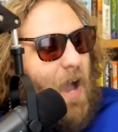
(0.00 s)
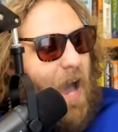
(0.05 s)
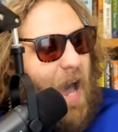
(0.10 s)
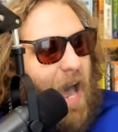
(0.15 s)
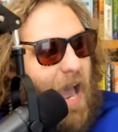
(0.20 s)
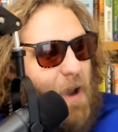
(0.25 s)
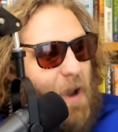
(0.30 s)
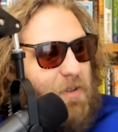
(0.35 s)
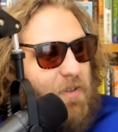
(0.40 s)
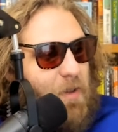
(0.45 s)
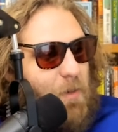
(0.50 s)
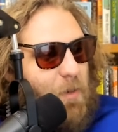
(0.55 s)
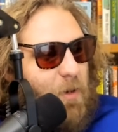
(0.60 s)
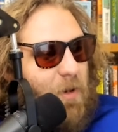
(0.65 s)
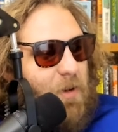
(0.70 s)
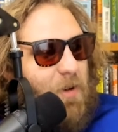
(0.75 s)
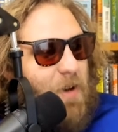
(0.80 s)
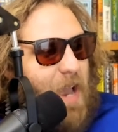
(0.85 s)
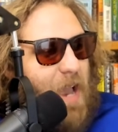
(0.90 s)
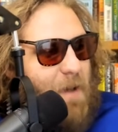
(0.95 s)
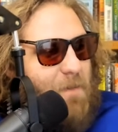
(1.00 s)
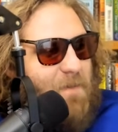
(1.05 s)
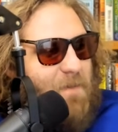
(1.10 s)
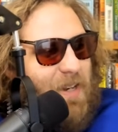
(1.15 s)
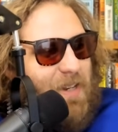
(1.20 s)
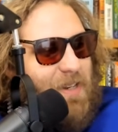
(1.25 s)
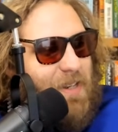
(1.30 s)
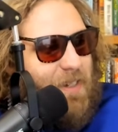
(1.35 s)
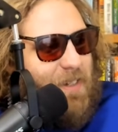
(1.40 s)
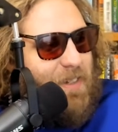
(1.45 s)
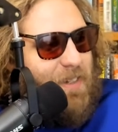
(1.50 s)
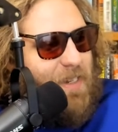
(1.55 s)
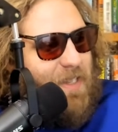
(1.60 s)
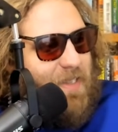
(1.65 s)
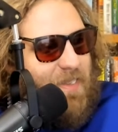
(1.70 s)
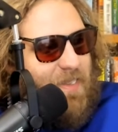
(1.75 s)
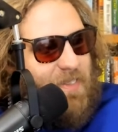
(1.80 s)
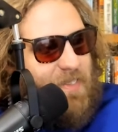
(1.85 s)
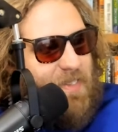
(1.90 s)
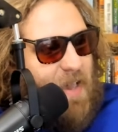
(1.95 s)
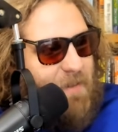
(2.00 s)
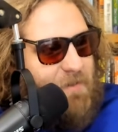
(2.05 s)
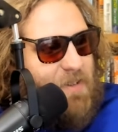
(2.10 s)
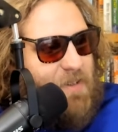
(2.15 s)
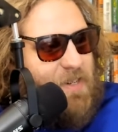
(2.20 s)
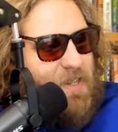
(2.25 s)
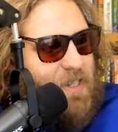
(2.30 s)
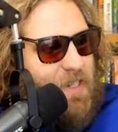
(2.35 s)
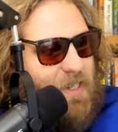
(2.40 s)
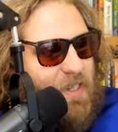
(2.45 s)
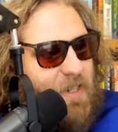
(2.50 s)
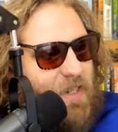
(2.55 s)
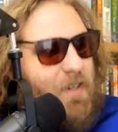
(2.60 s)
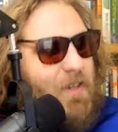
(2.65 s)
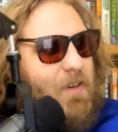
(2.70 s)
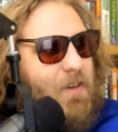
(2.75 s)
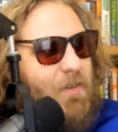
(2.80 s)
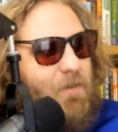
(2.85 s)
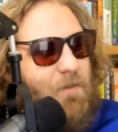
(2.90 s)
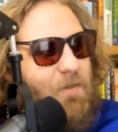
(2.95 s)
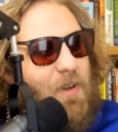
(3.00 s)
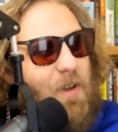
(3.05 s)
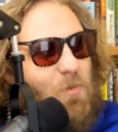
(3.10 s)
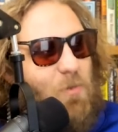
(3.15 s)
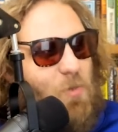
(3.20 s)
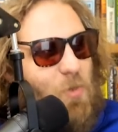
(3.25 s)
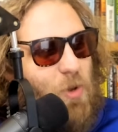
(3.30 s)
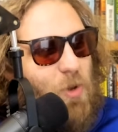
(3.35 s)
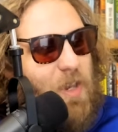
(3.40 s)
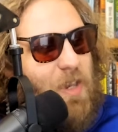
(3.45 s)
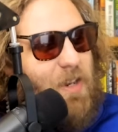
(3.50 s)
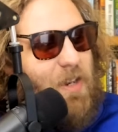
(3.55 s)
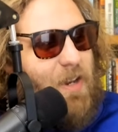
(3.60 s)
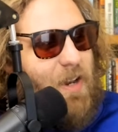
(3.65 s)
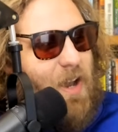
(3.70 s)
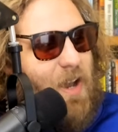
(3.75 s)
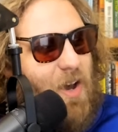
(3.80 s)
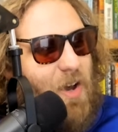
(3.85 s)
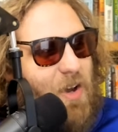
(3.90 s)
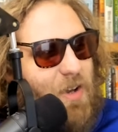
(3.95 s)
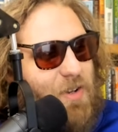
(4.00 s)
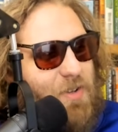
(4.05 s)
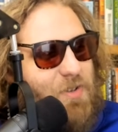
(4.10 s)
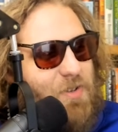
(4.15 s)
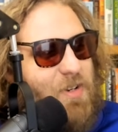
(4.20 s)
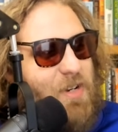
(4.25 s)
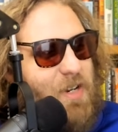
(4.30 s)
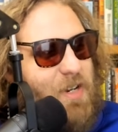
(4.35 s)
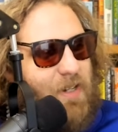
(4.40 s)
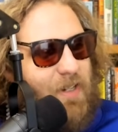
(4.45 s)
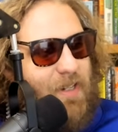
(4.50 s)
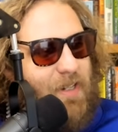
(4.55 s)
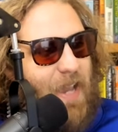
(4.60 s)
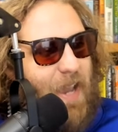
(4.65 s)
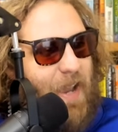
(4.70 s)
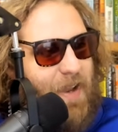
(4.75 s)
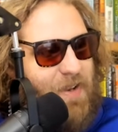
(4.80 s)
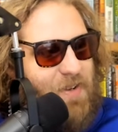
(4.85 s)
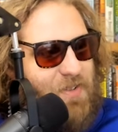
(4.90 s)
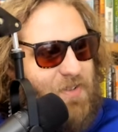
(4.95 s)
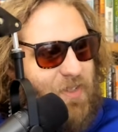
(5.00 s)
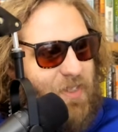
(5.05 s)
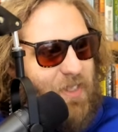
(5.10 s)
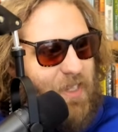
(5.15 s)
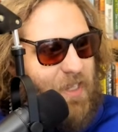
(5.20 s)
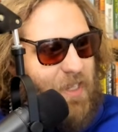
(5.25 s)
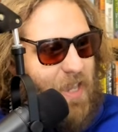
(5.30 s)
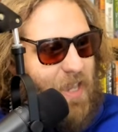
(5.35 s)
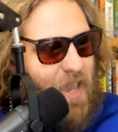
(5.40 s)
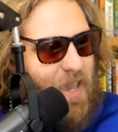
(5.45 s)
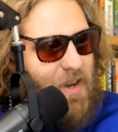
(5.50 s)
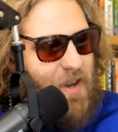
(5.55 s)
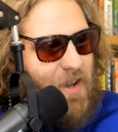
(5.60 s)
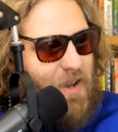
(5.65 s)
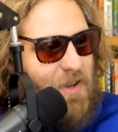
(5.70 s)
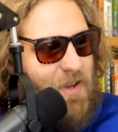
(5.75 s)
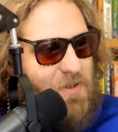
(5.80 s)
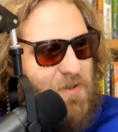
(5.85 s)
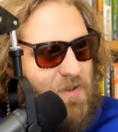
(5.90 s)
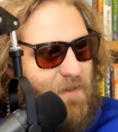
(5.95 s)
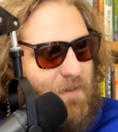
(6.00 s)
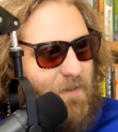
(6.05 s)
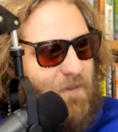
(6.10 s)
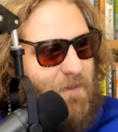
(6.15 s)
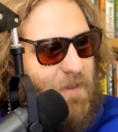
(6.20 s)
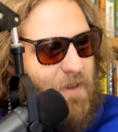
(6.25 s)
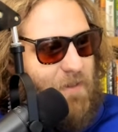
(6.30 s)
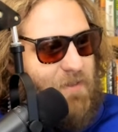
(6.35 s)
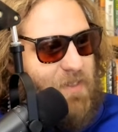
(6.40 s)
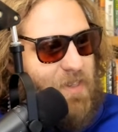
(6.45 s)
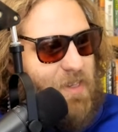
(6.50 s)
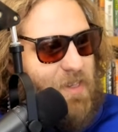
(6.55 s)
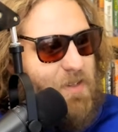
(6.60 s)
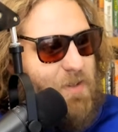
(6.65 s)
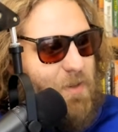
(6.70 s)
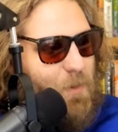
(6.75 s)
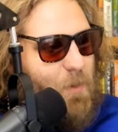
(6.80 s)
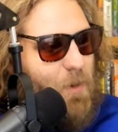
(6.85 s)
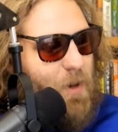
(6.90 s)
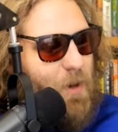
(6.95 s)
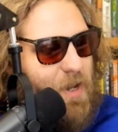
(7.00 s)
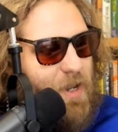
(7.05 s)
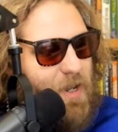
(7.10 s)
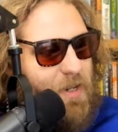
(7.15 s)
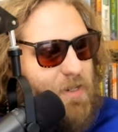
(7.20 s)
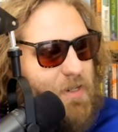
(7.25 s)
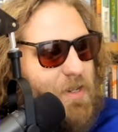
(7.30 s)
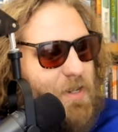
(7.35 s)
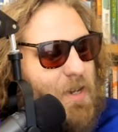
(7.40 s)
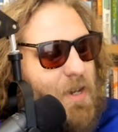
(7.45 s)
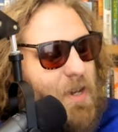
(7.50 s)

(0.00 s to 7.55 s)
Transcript: I was able to grab McNeely at 70, Van Rooyen at 100, and KH Lee at 115-1.